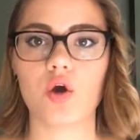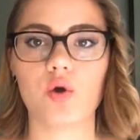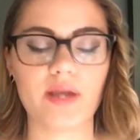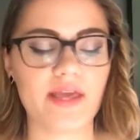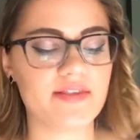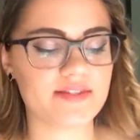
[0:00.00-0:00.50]

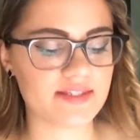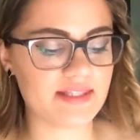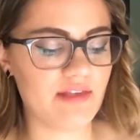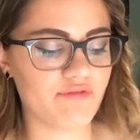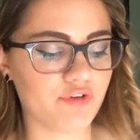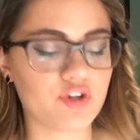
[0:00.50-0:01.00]
Okay, this is
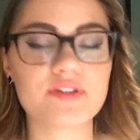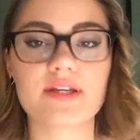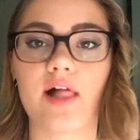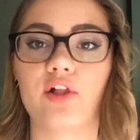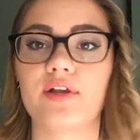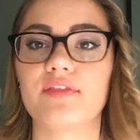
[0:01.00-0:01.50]
the first
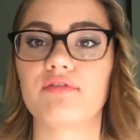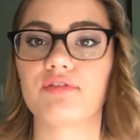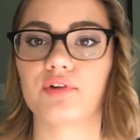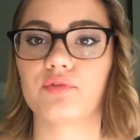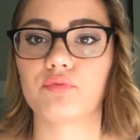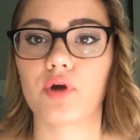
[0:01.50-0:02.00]
color in the
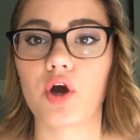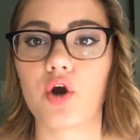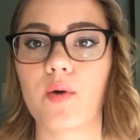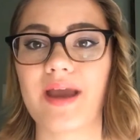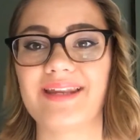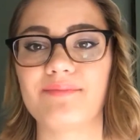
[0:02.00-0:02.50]
third row,
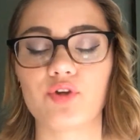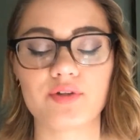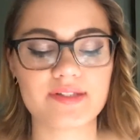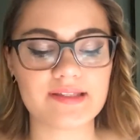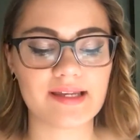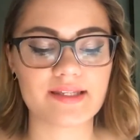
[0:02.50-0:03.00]
and I'm
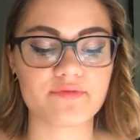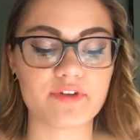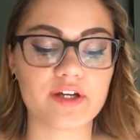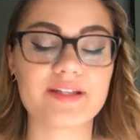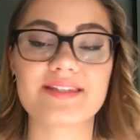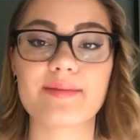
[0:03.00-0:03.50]
noticing that it's
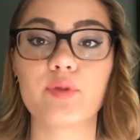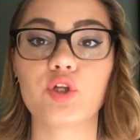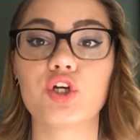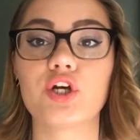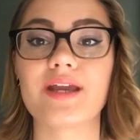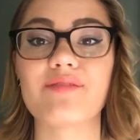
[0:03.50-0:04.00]
very
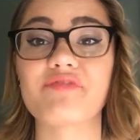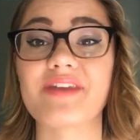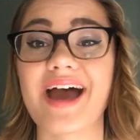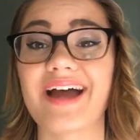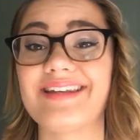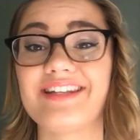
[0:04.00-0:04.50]
similar, if
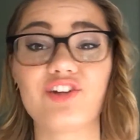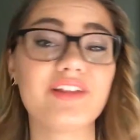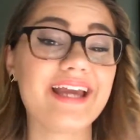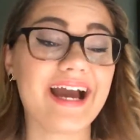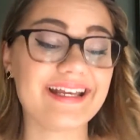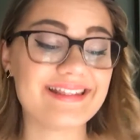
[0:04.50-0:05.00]
not
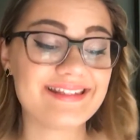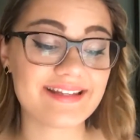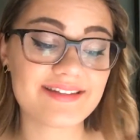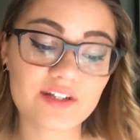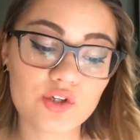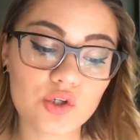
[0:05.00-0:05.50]
nearly
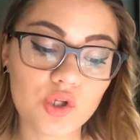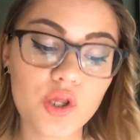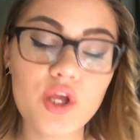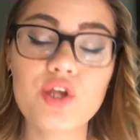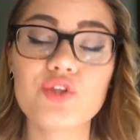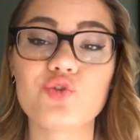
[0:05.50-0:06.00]
identical,
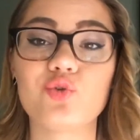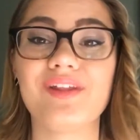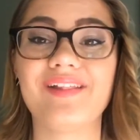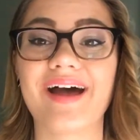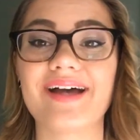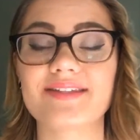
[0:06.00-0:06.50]
to the
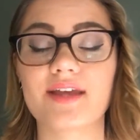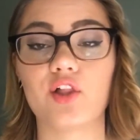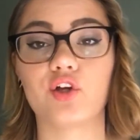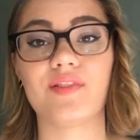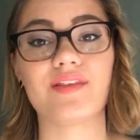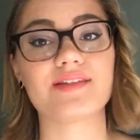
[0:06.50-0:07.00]
last
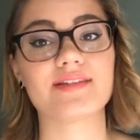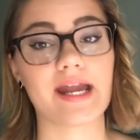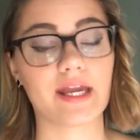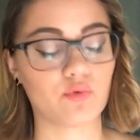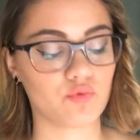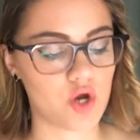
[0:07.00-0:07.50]
color in the
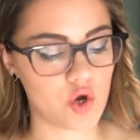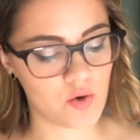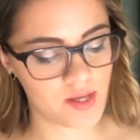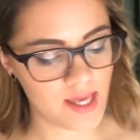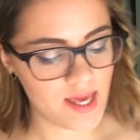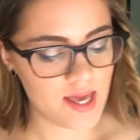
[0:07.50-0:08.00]
second row.
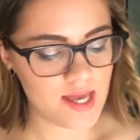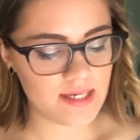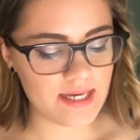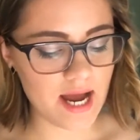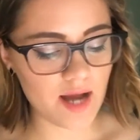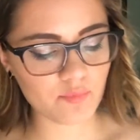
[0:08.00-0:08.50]

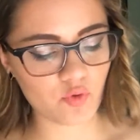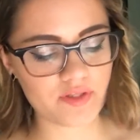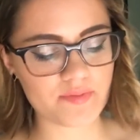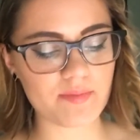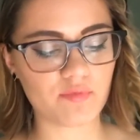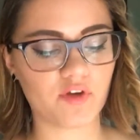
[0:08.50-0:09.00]
Now I'm going to
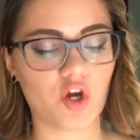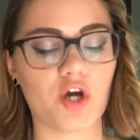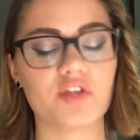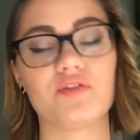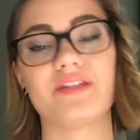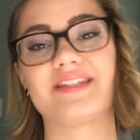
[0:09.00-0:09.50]
be moving
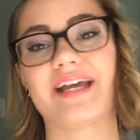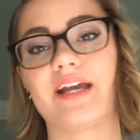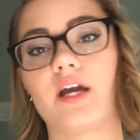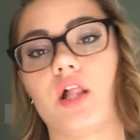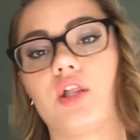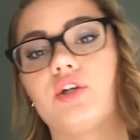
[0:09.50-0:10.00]
on to the second
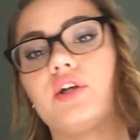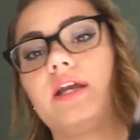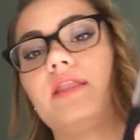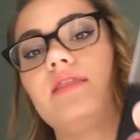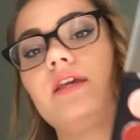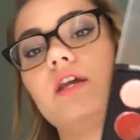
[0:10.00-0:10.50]
color
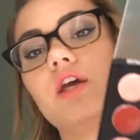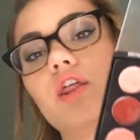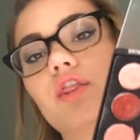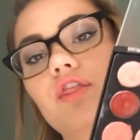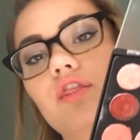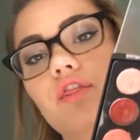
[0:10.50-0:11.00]
in the
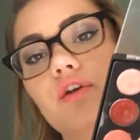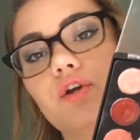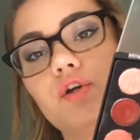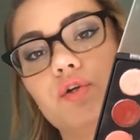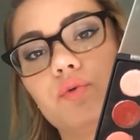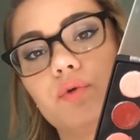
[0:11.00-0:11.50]

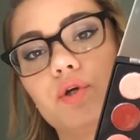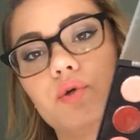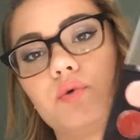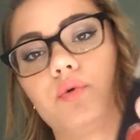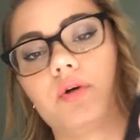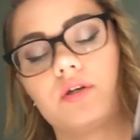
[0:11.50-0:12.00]
third
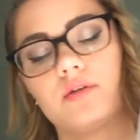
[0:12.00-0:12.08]
row.